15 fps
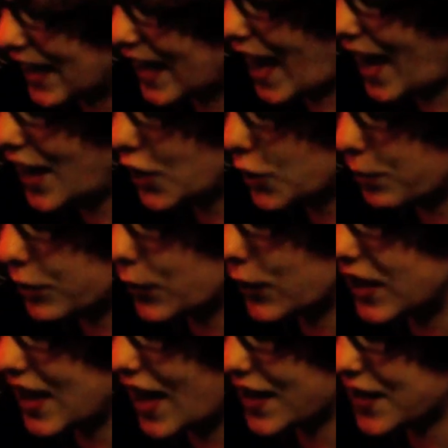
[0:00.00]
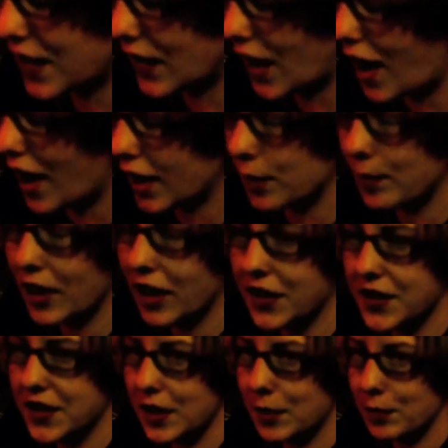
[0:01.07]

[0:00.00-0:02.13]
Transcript: In a cage between decks on the Hagenbeck